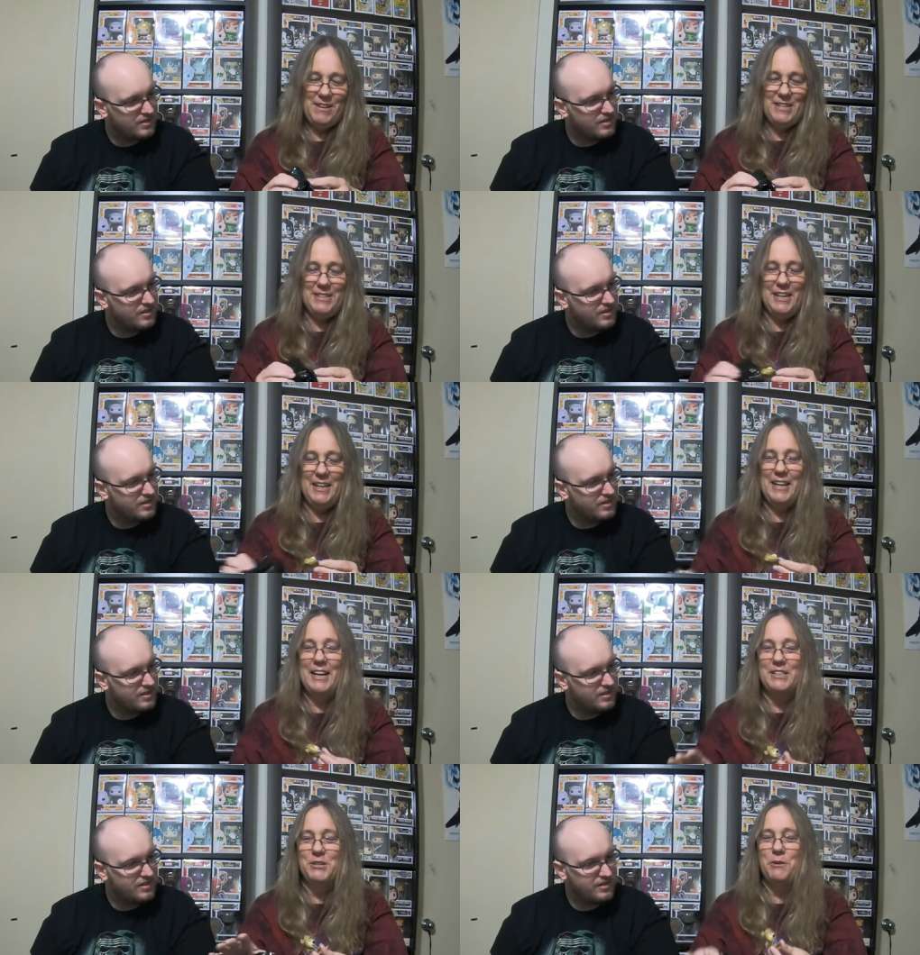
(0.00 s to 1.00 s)
Speaker 1: I did. I
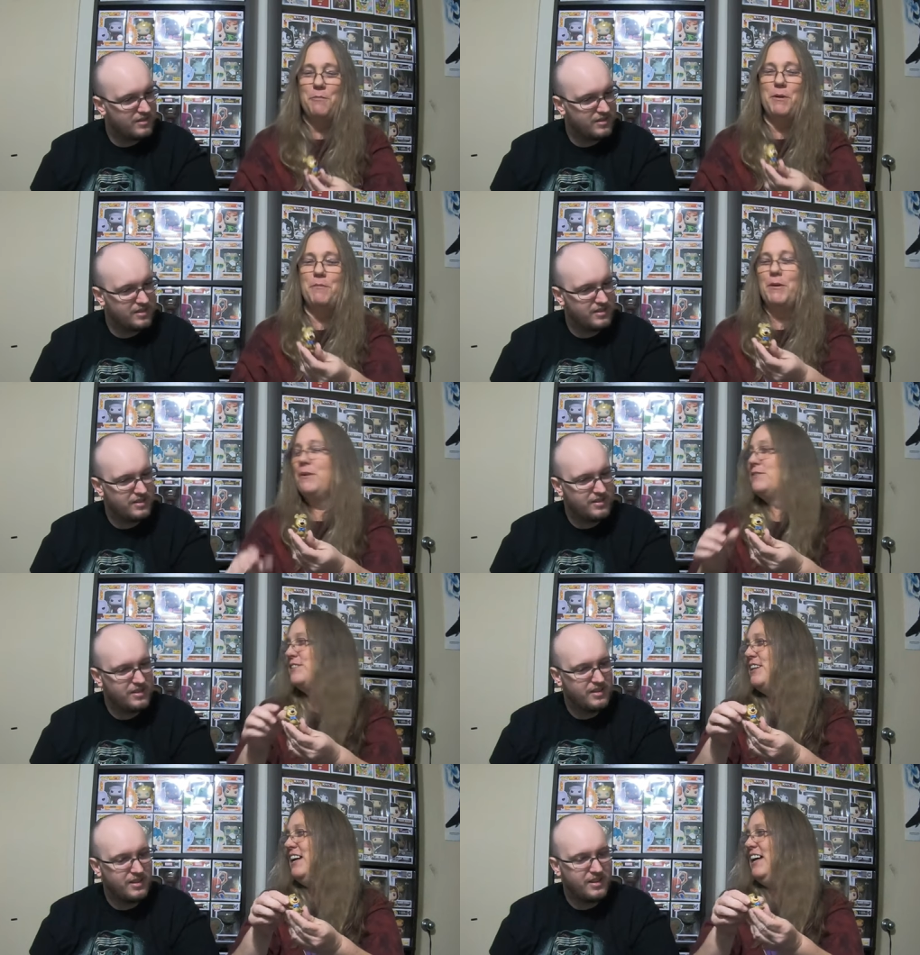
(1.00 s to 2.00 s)
got two
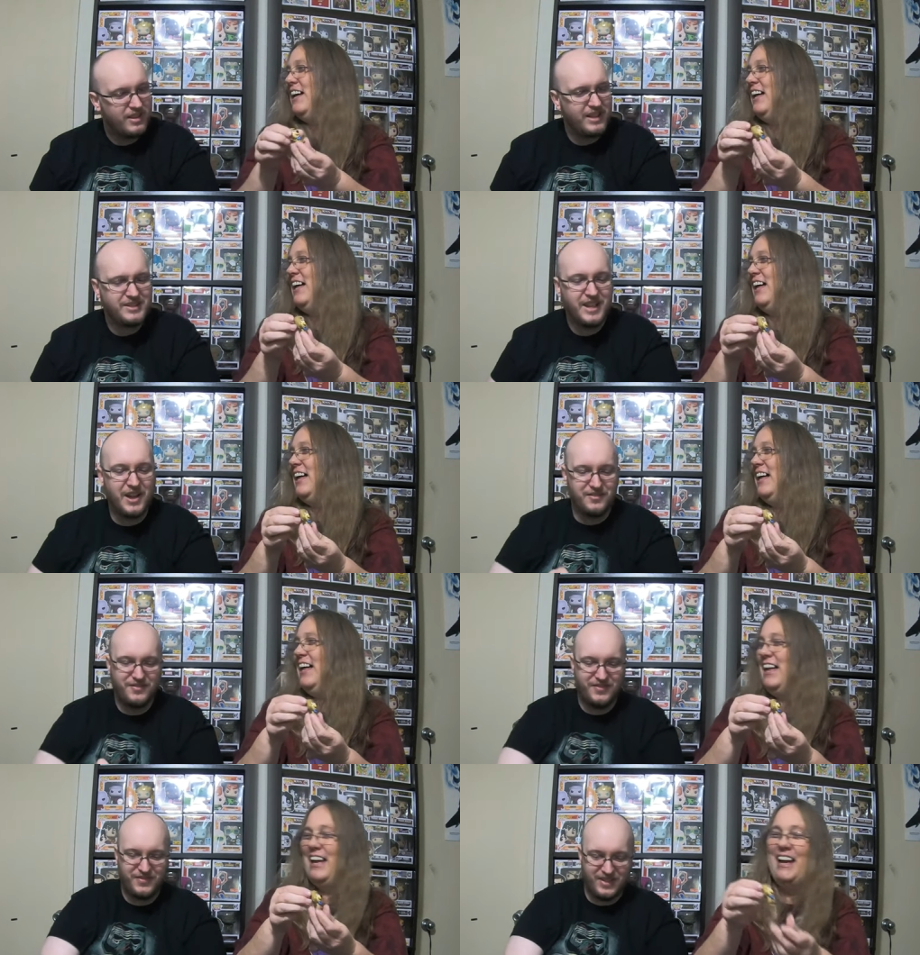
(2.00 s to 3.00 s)
boo-boos. That's not
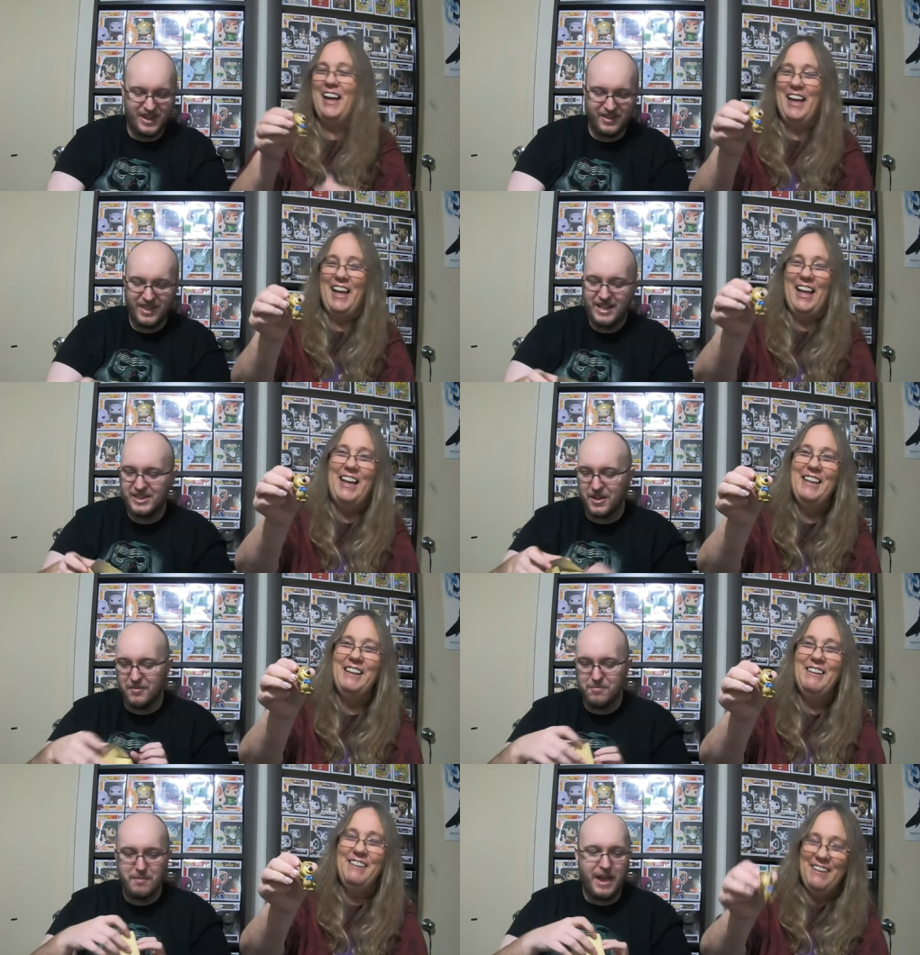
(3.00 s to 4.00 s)
Speaker 2: fair. That's
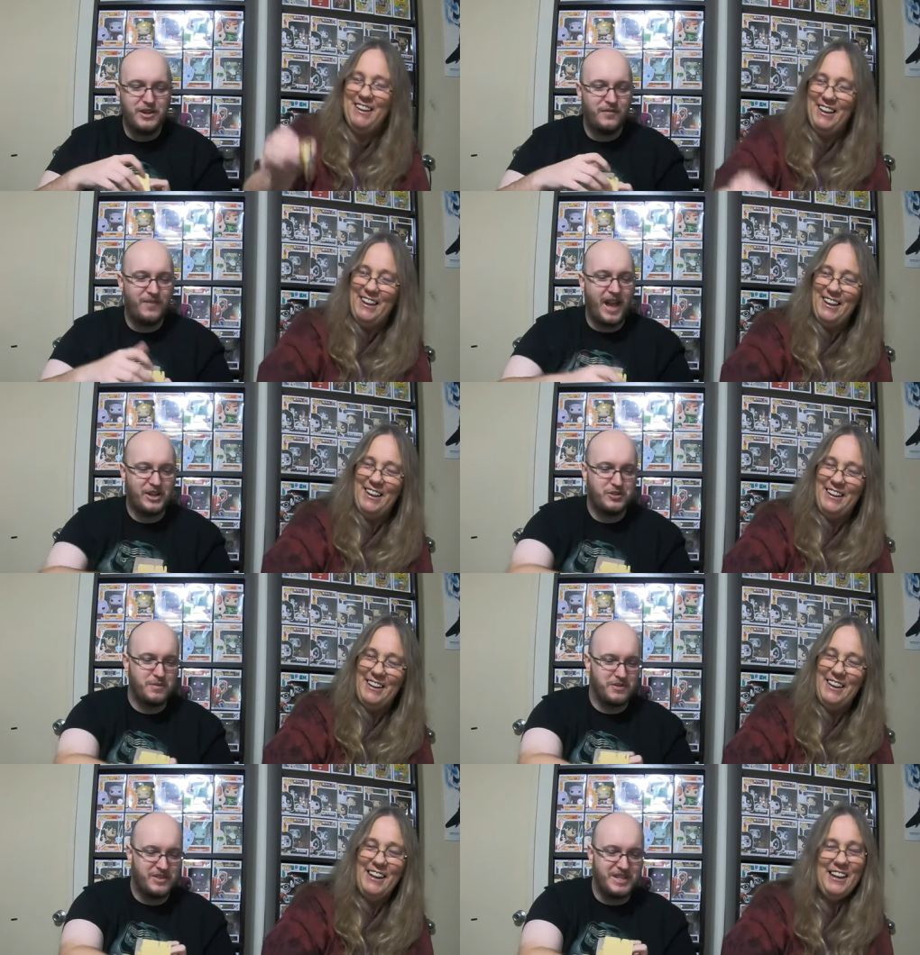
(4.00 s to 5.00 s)
a
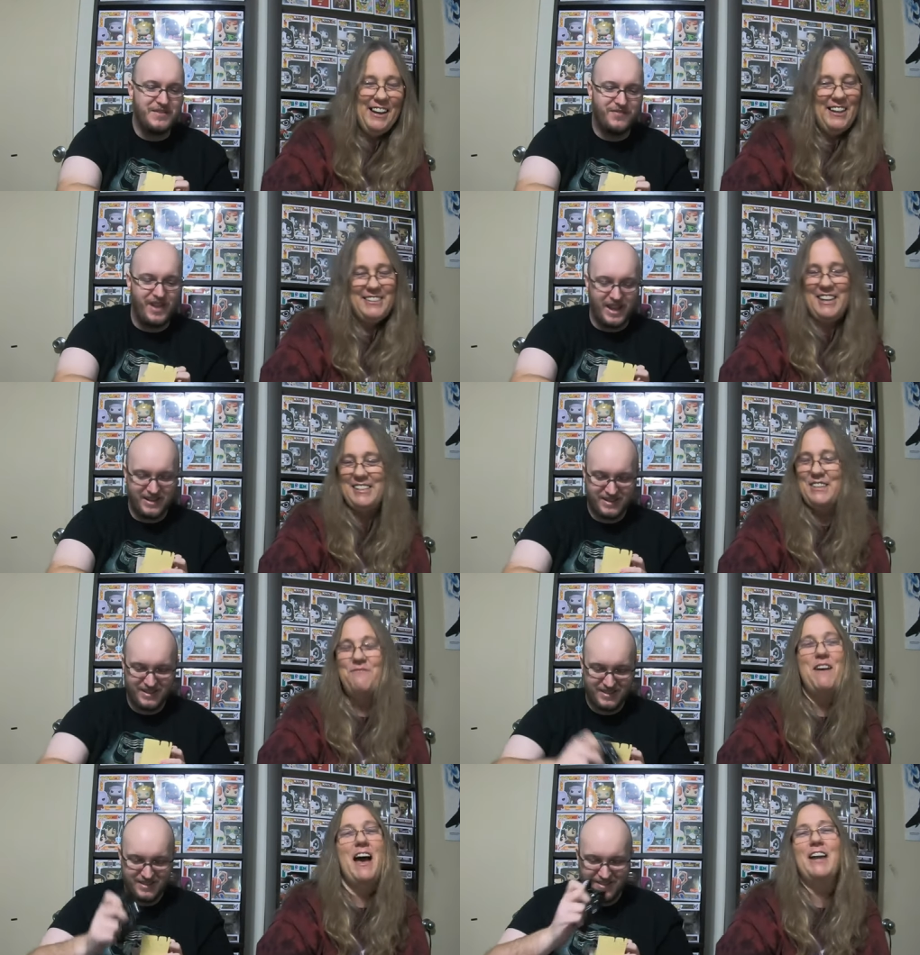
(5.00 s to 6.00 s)
manufacturer
Speaker 1: defect. It
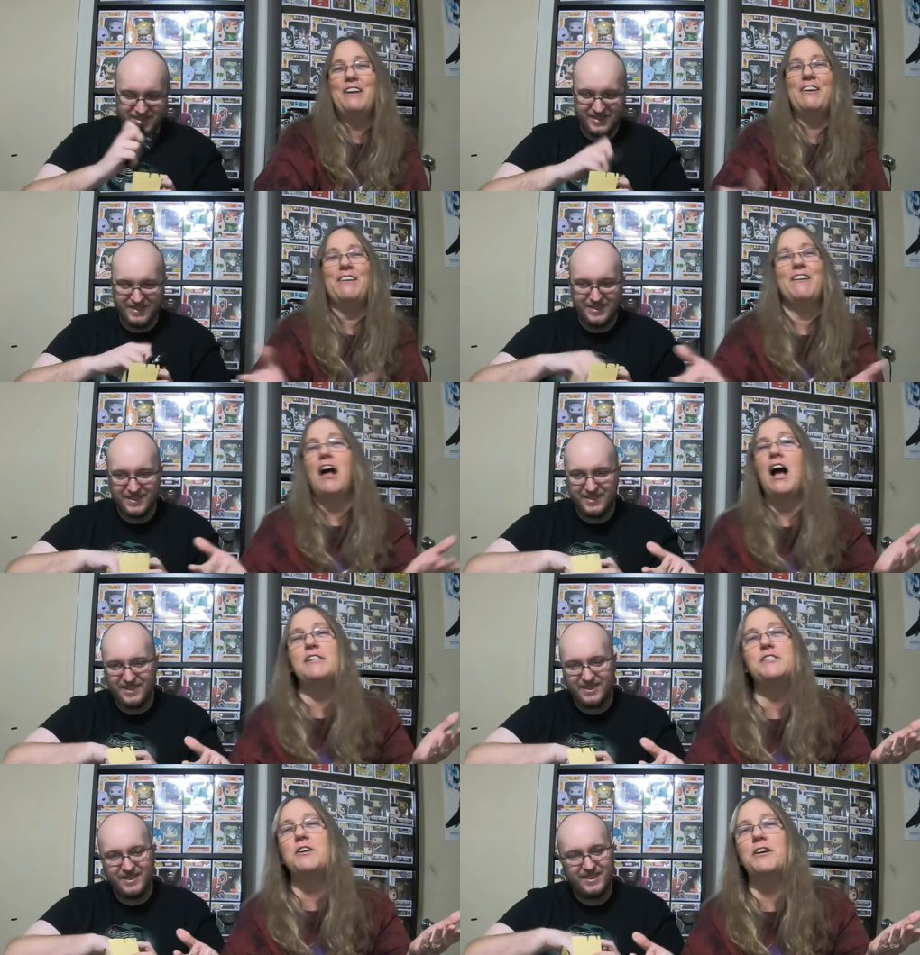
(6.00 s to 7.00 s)
doesn't matter. I
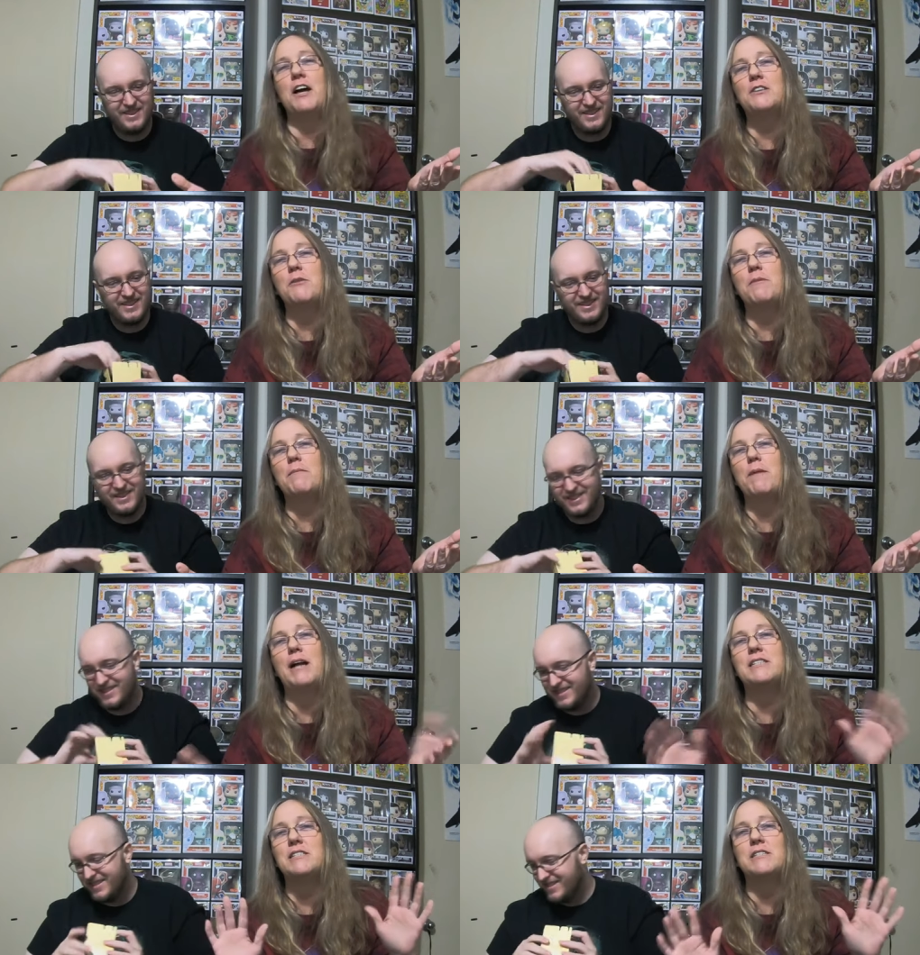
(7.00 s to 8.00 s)
still got them in
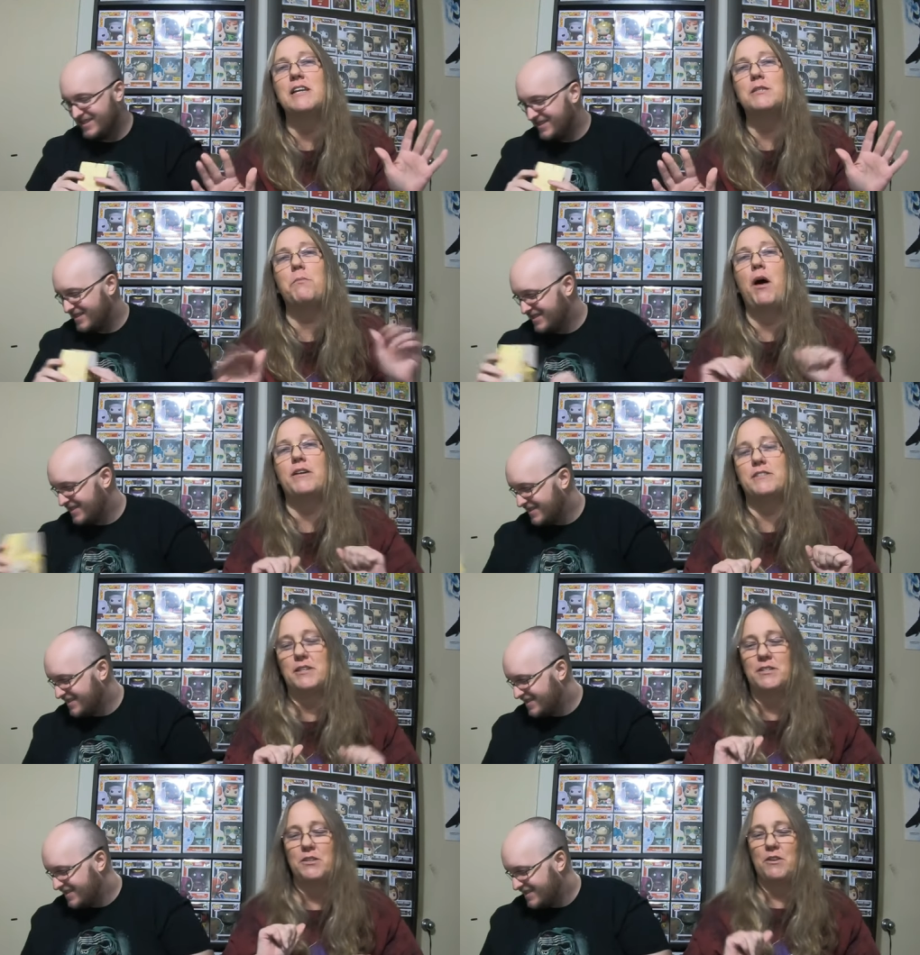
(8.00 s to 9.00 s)
my six boxes,